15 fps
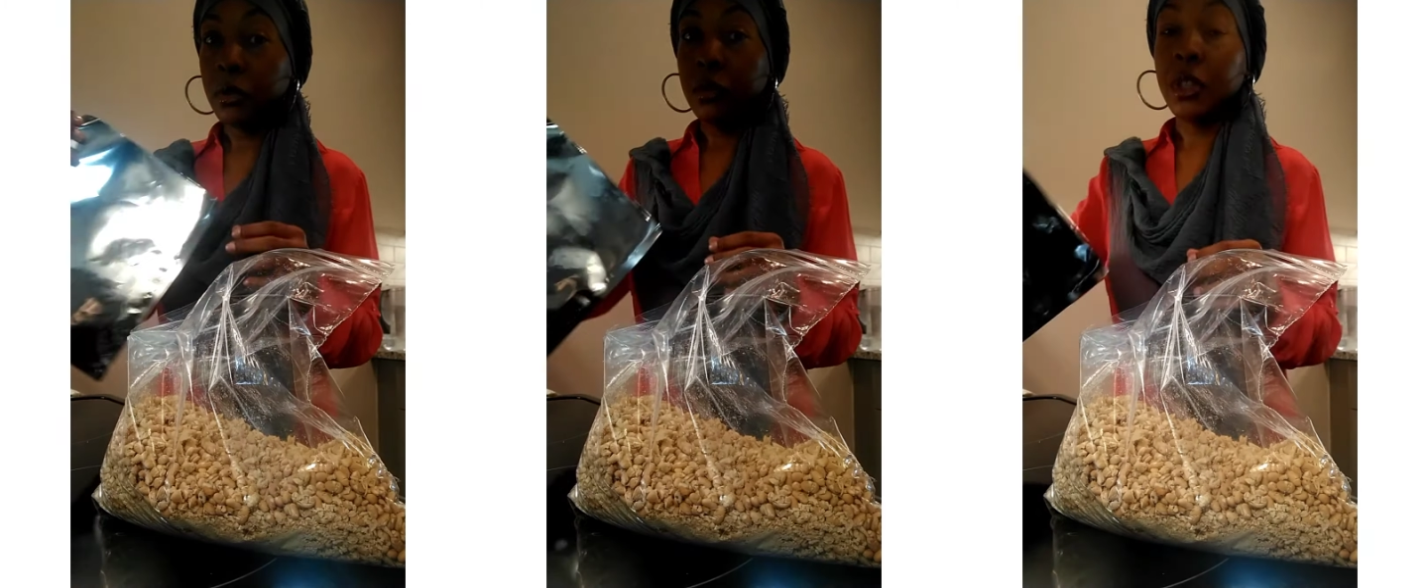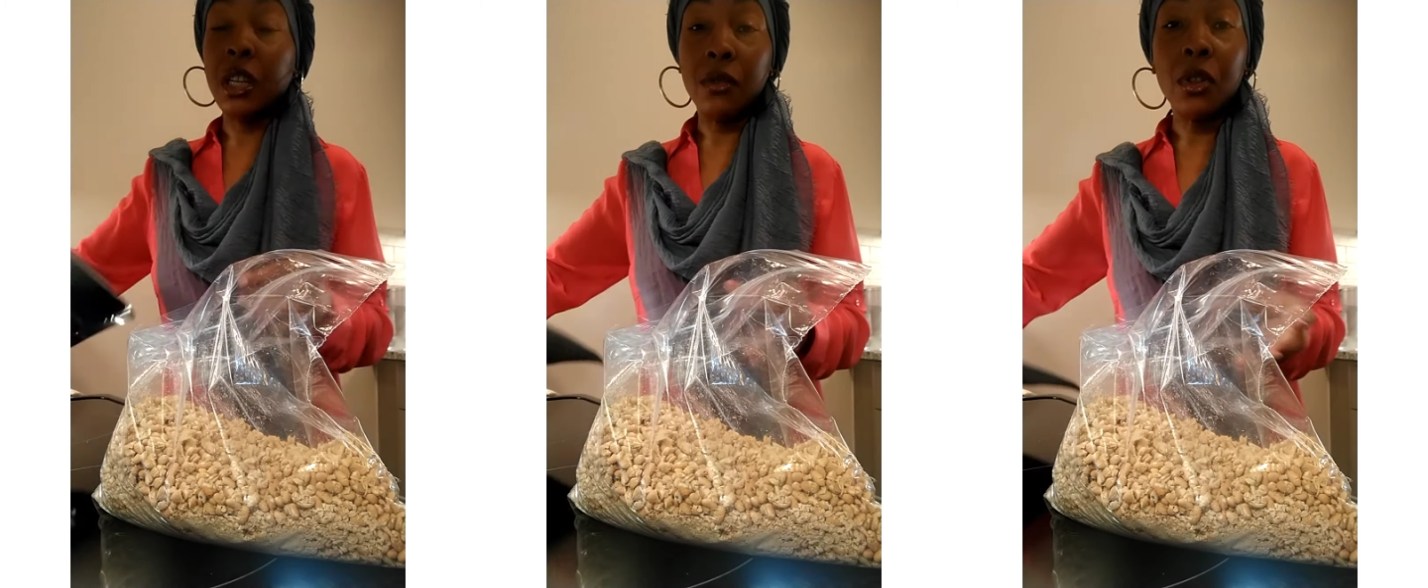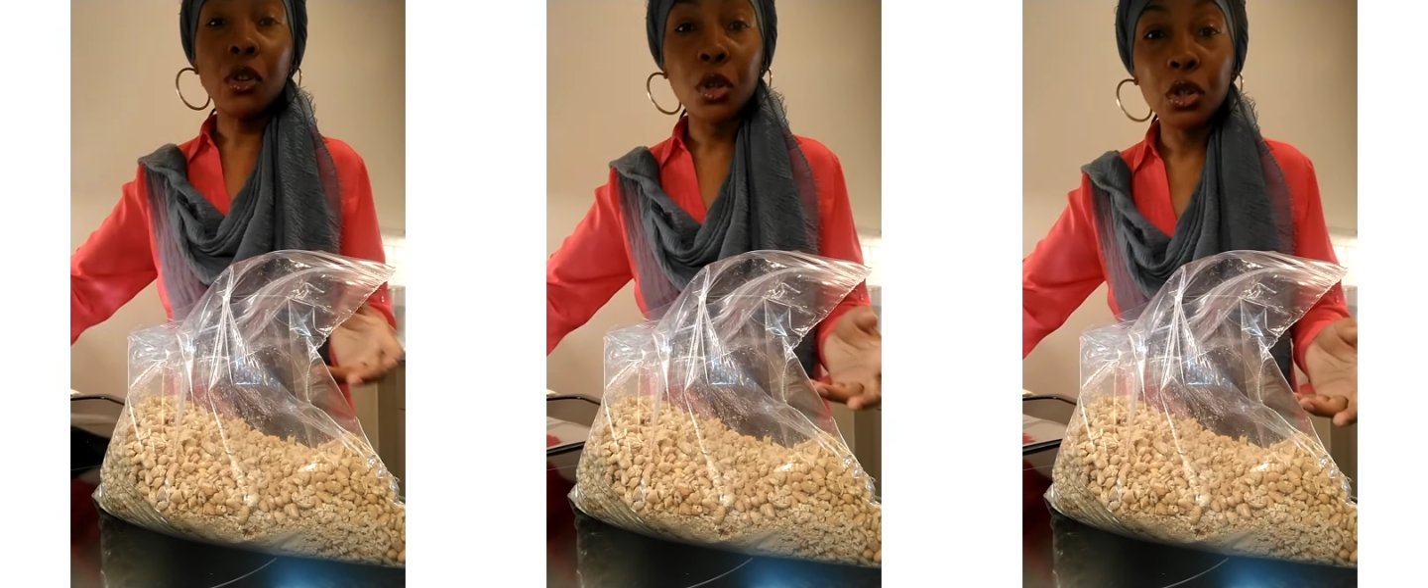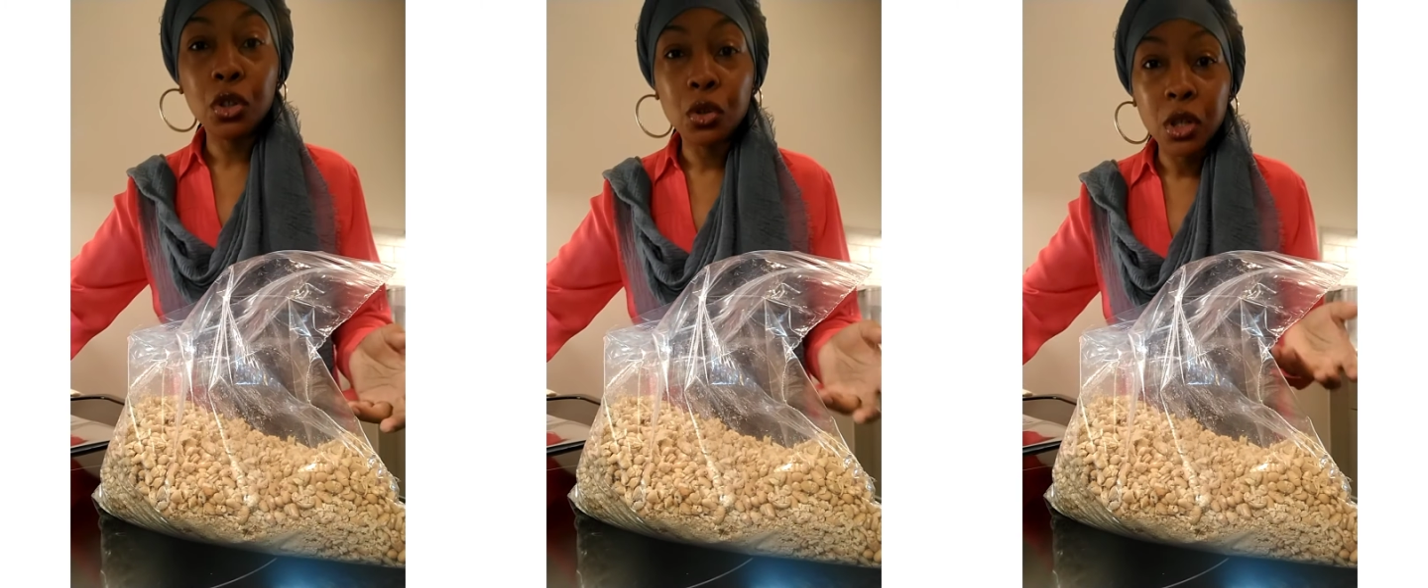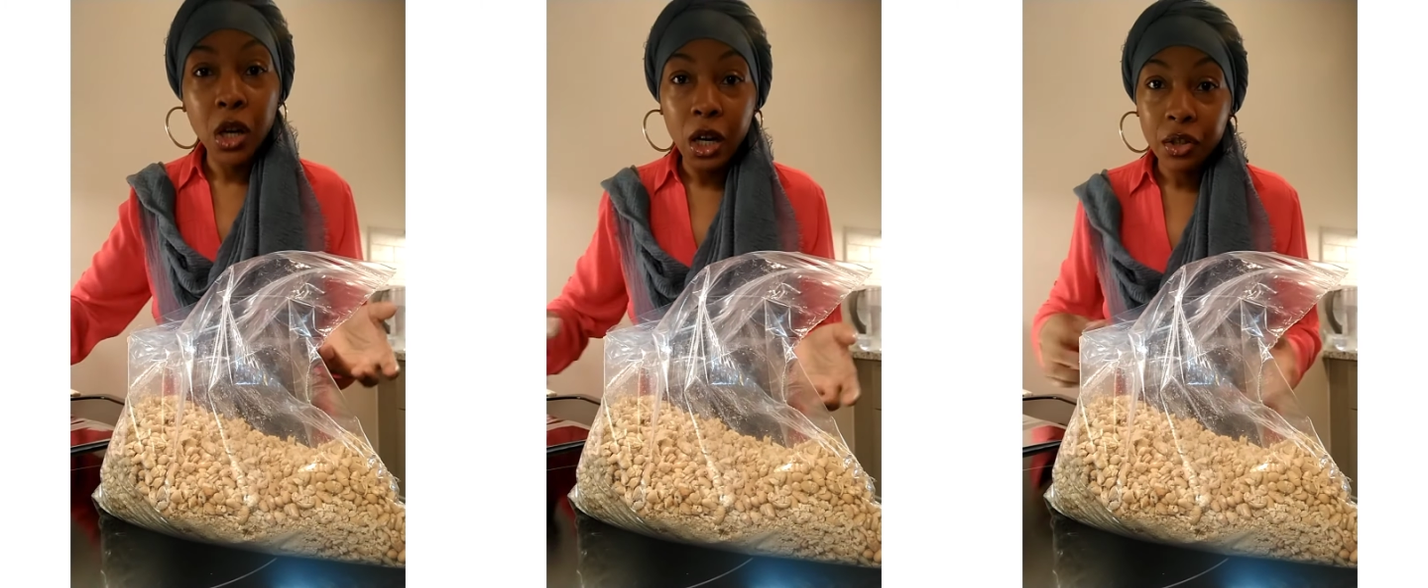Even though you're
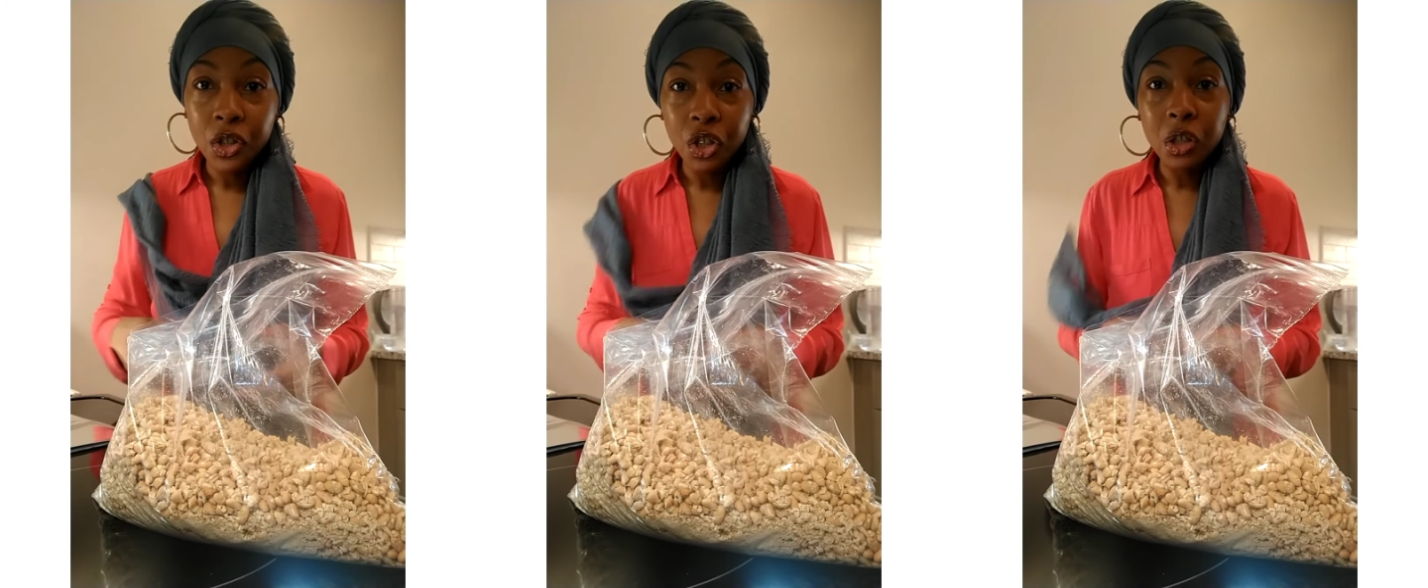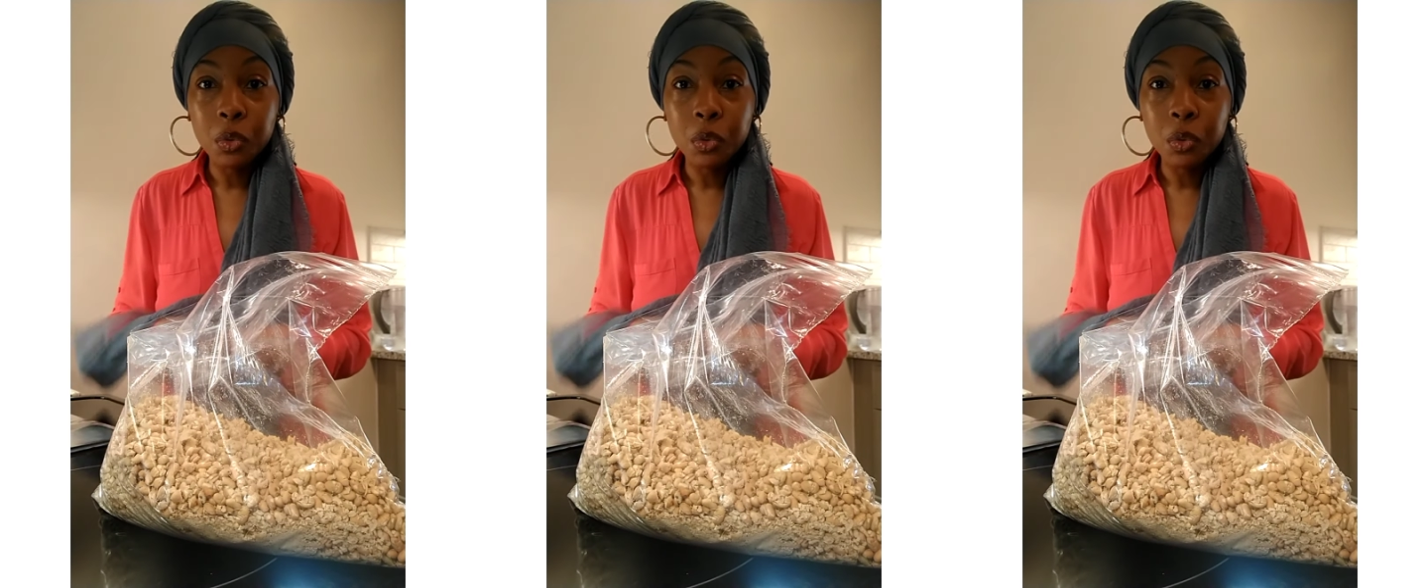using oxygen